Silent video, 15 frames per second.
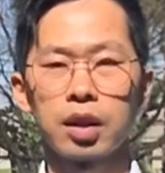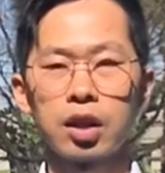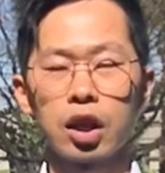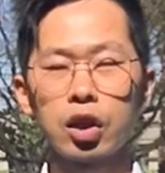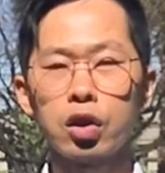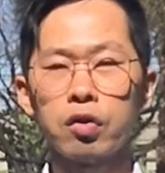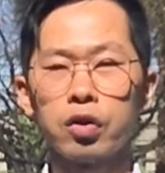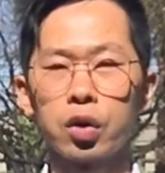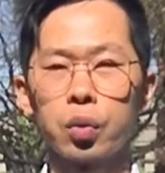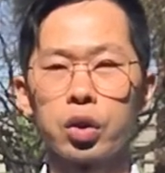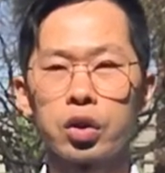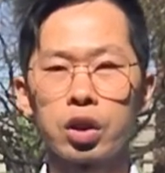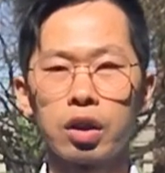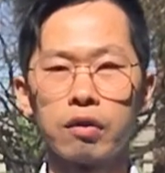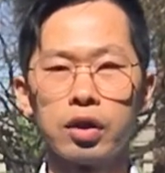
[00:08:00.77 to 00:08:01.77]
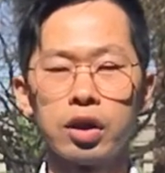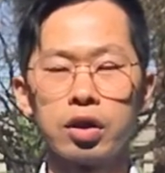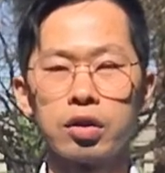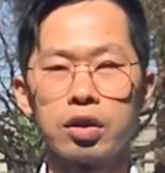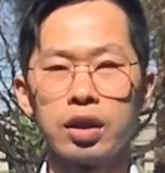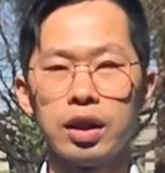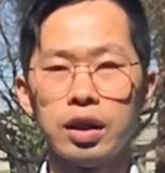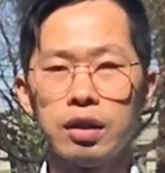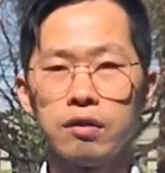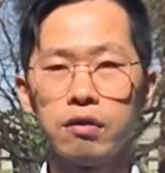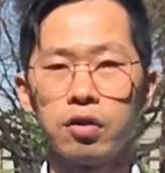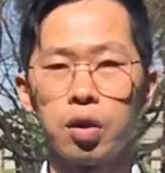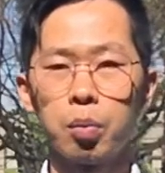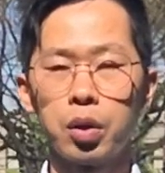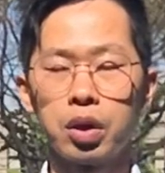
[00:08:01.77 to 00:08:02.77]
Thank you for watching our video today.
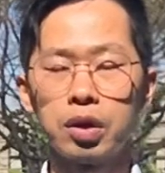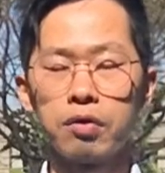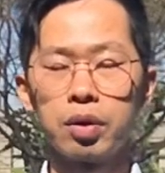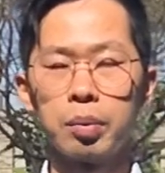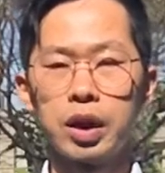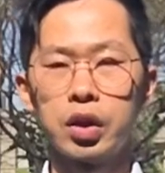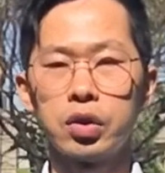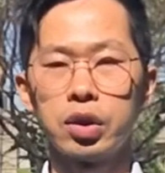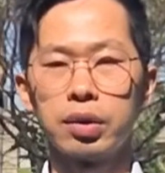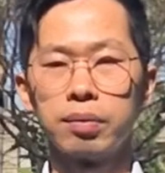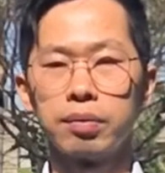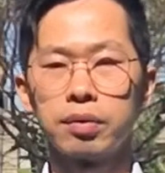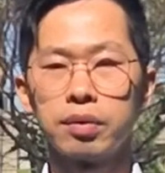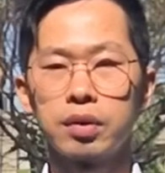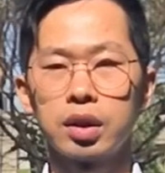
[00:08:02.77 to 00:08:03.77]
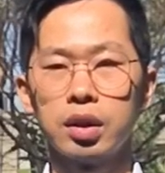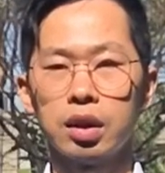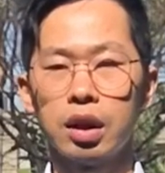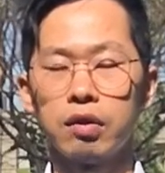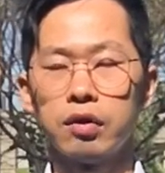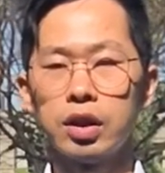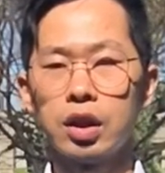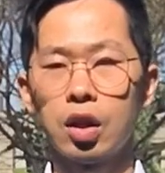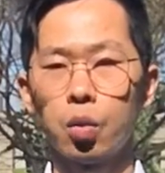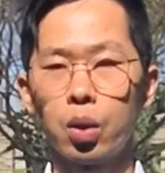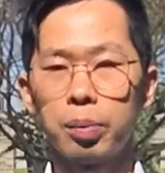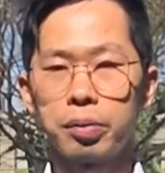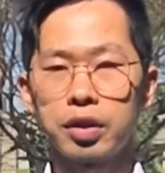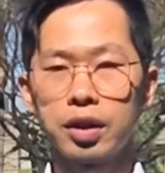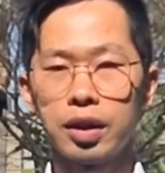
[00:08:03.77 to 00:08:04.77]
For more information, you can visit our
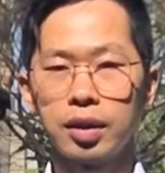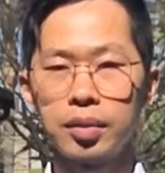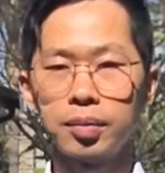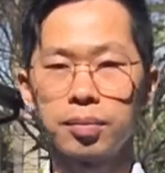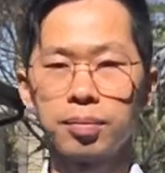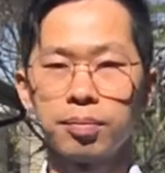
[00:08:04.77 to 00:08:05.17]
website.